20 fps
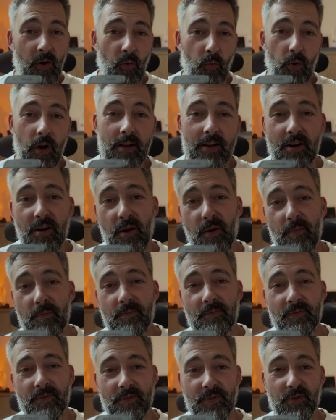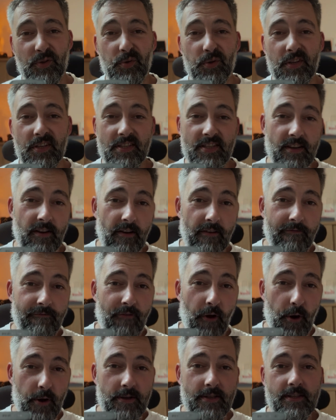Welcome to this
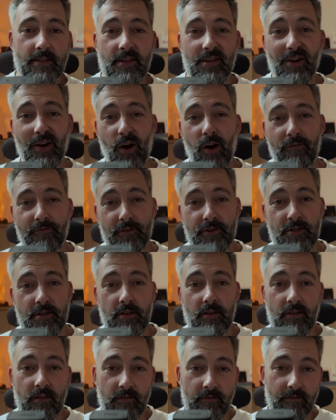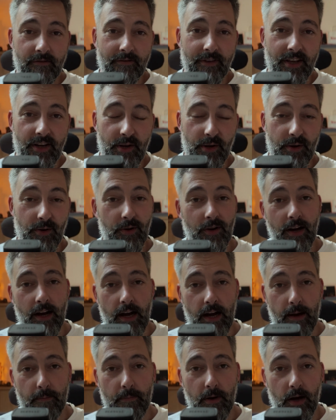first official video
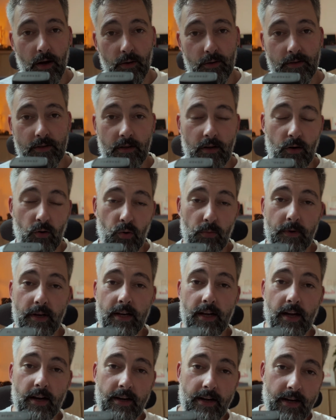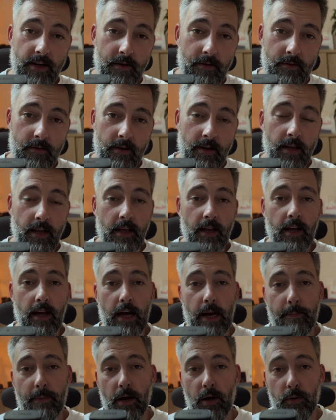about Luminar Neo,
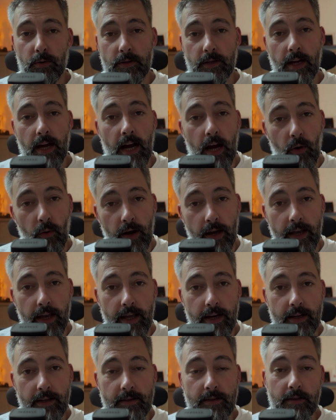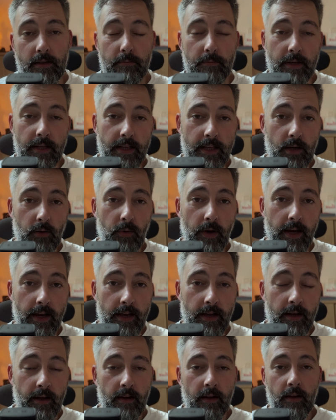about how I edit the Milky
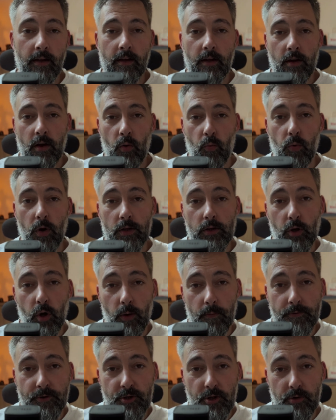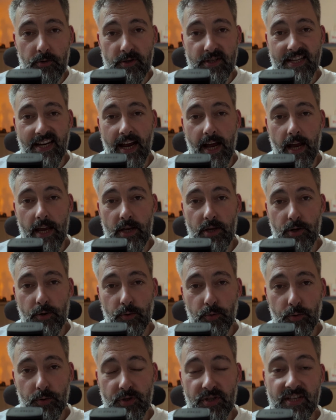Way, what options I
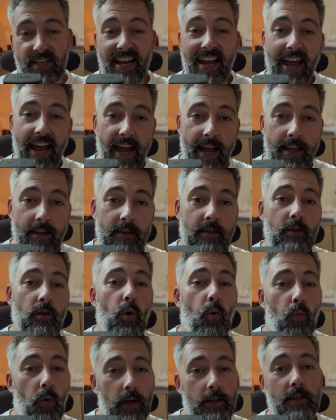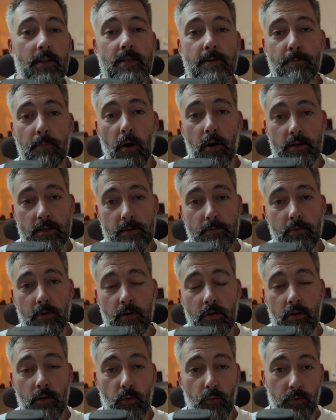use and what it's
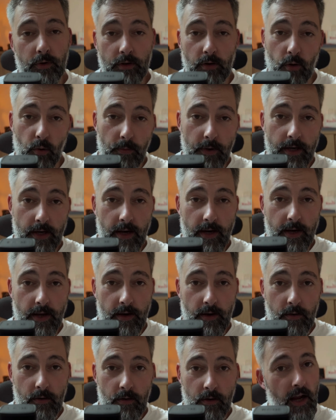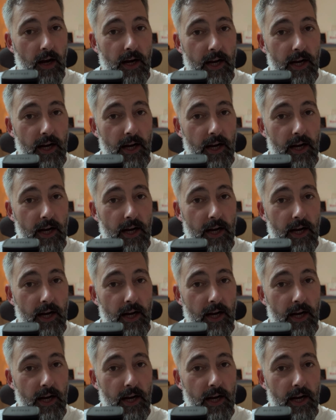possible with Luminar Neo.